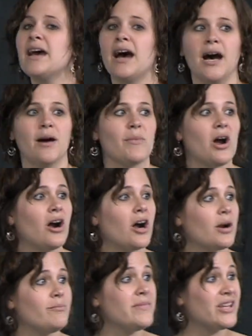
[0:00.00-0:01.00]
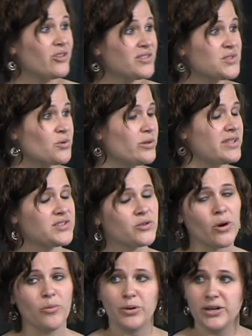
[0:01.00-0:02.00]
Our middle school is
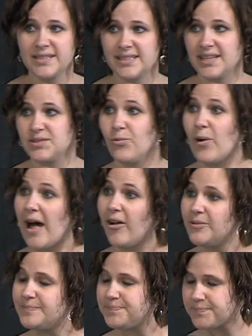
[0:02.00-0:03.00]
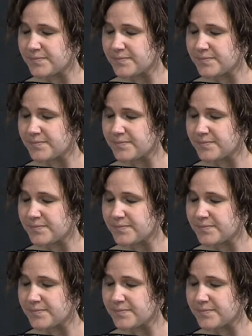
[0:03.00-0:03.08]
Chromebooks as well.